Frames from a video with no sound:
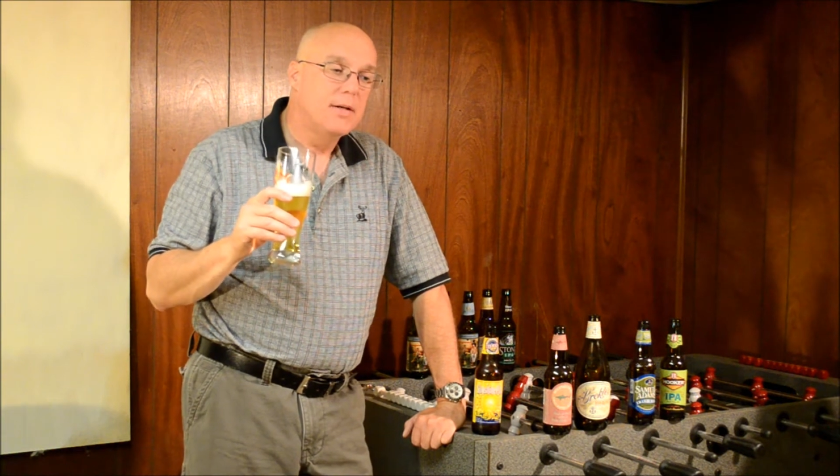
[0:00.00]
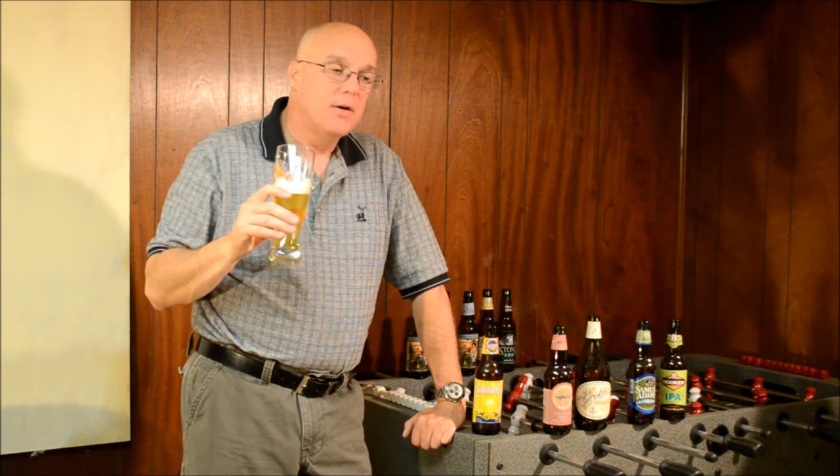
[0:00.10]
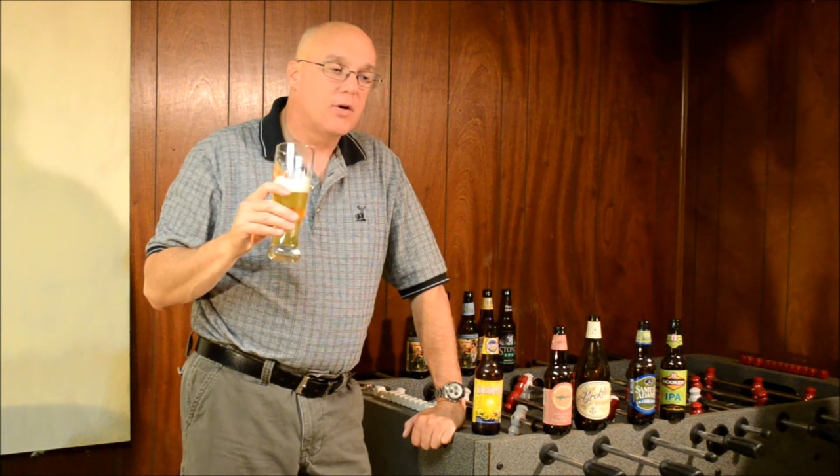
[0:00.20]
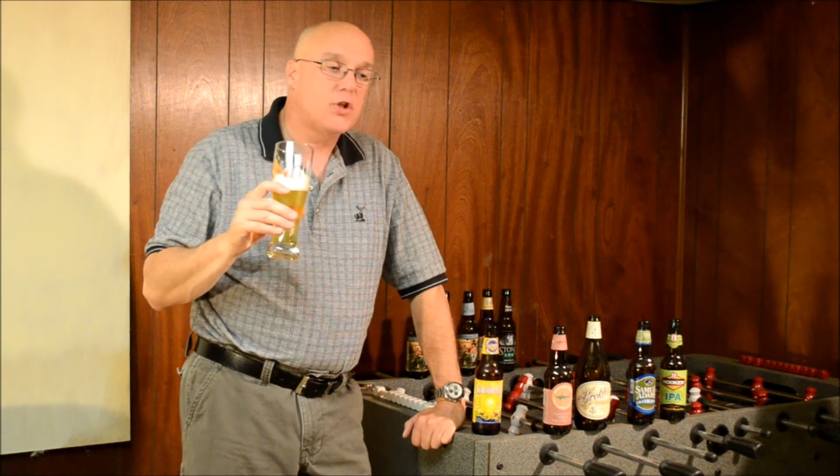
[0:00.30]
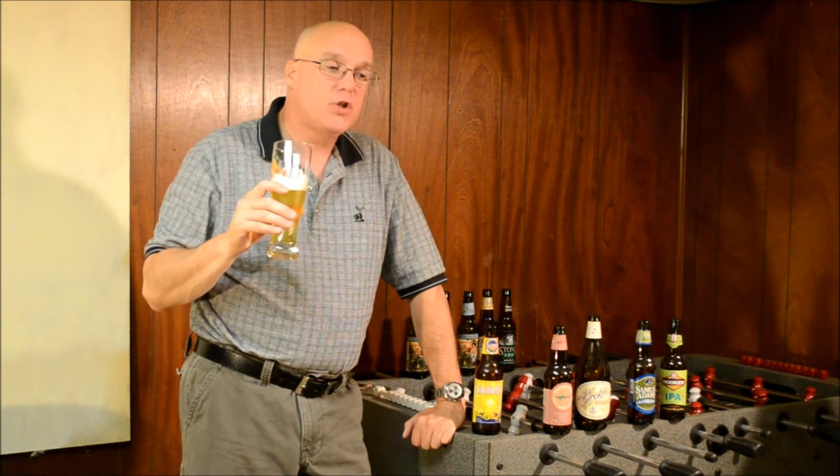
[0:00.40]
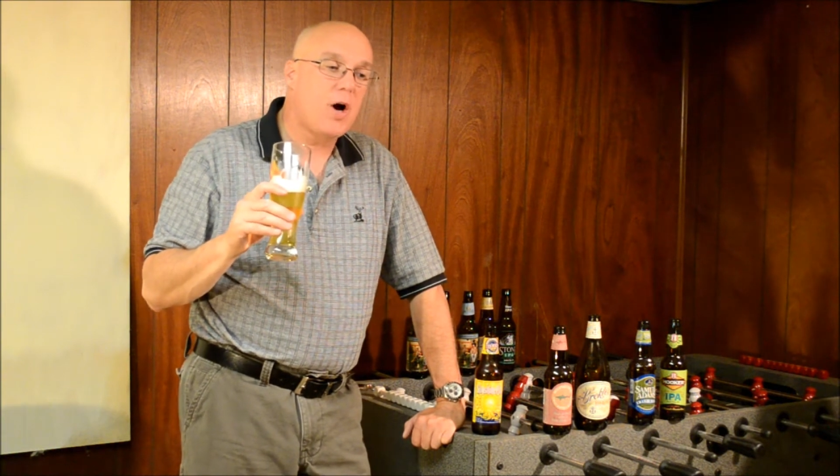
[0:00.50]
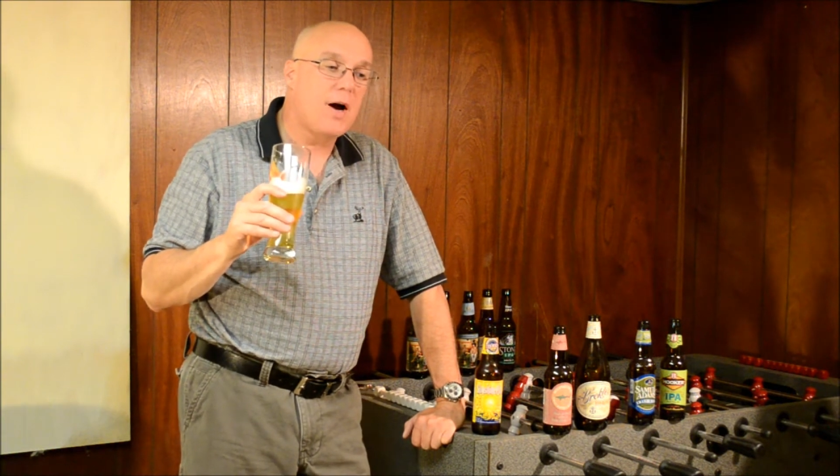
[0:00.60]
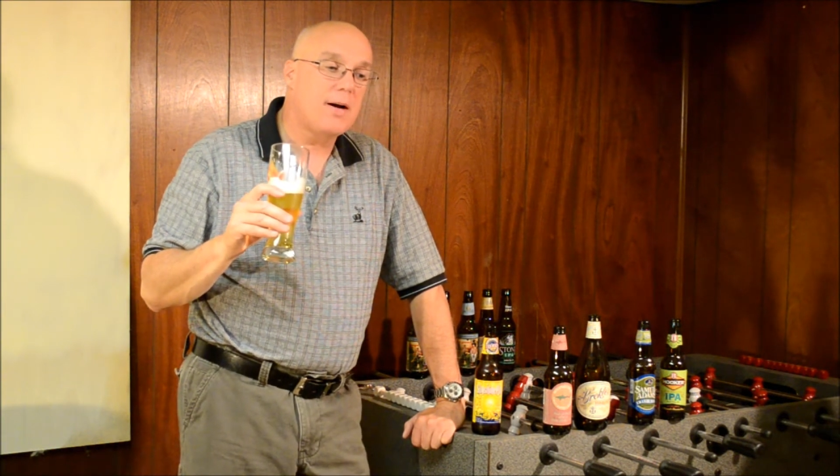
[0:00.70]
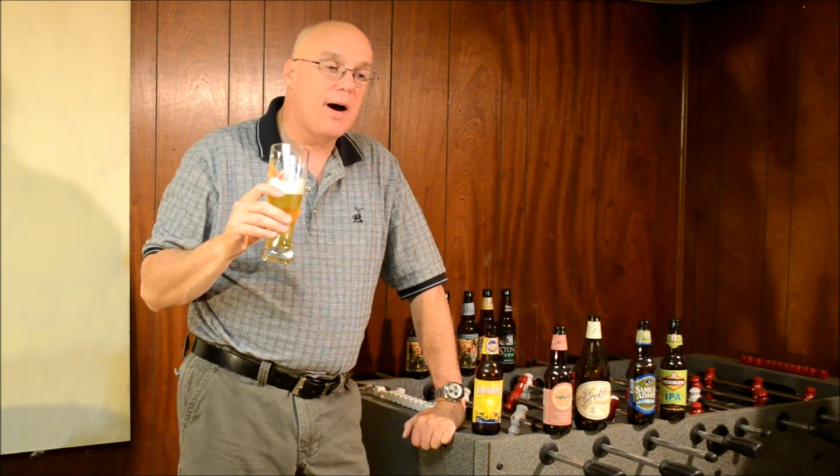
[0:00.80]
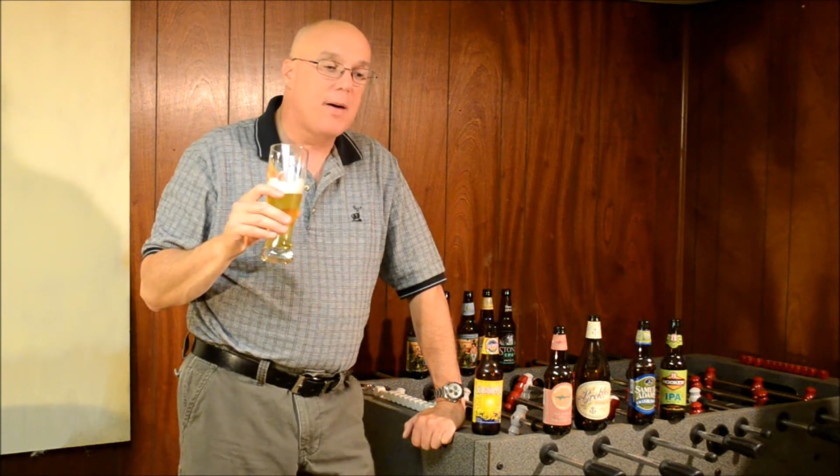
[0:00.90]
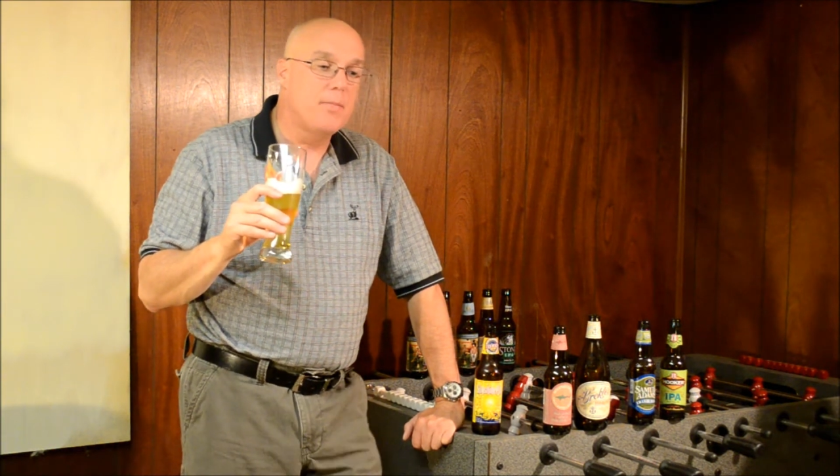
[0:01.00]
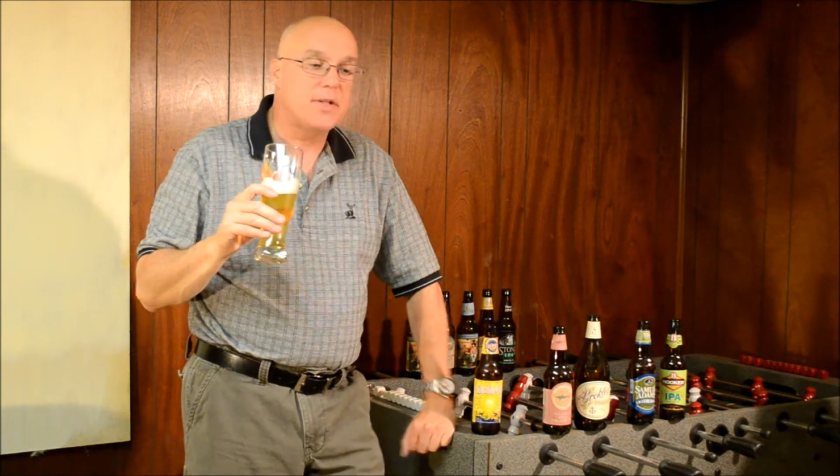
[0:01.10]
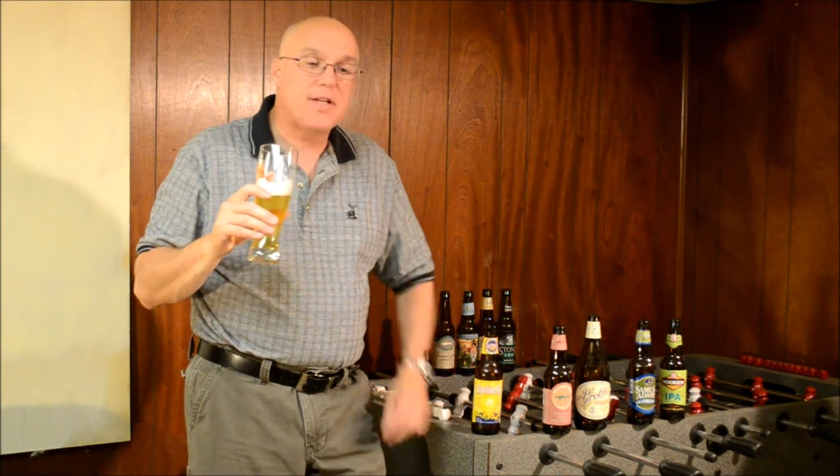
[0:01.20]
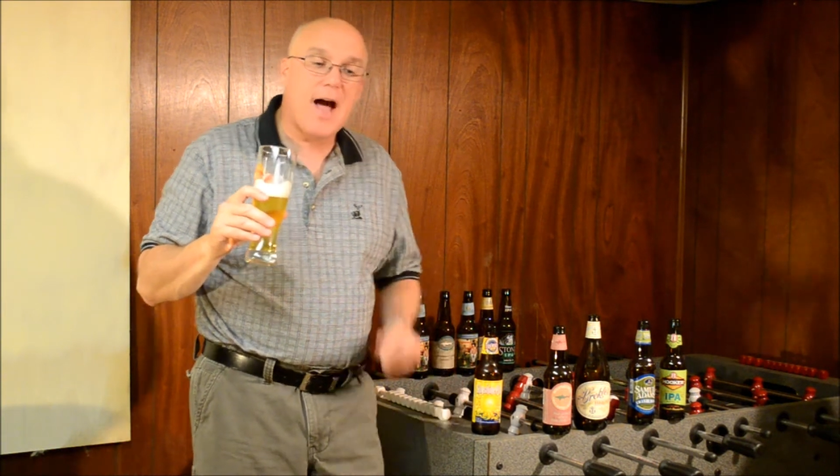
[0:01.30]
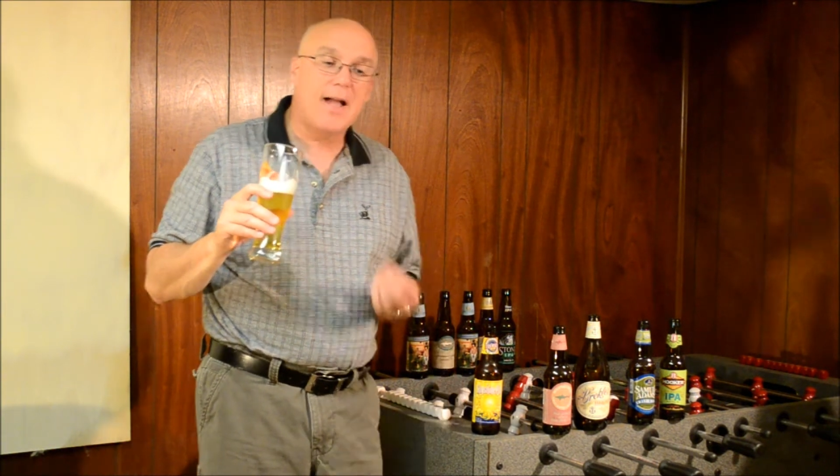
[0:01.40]
or sharp,
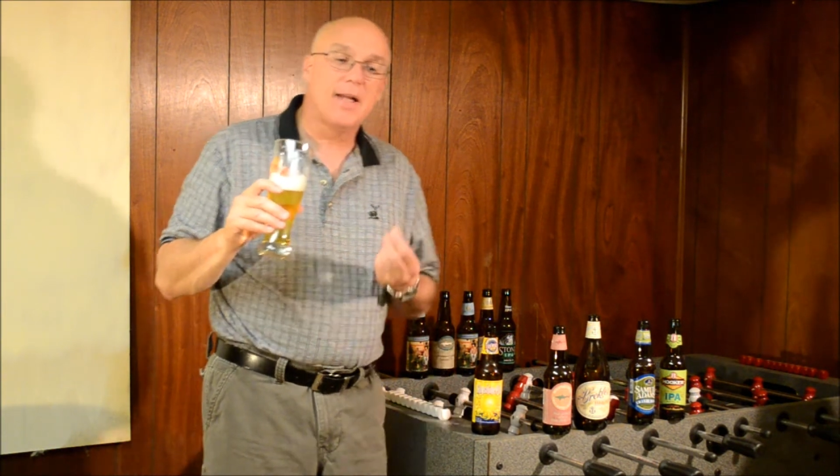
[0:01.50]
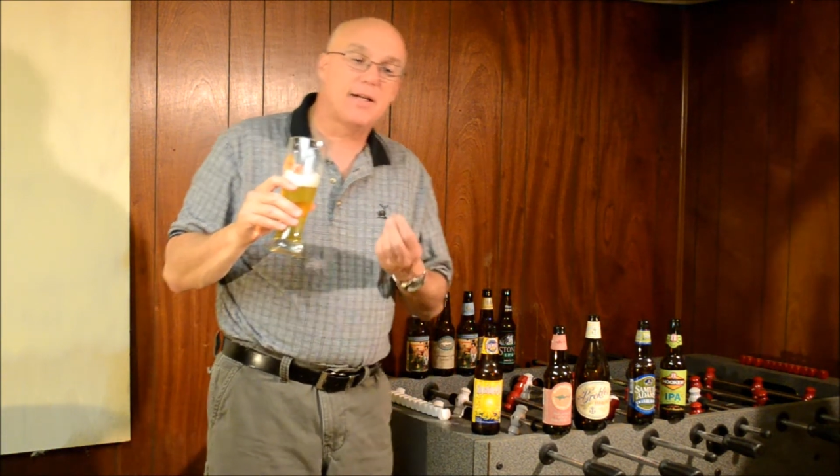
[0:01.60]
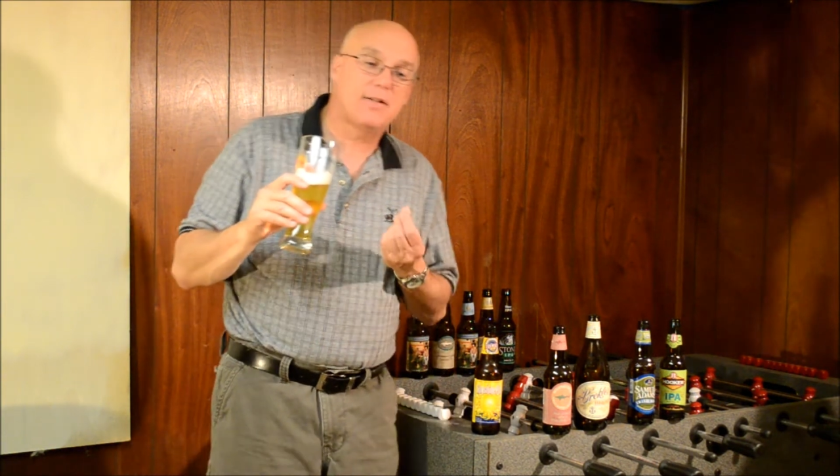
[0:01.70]
metallic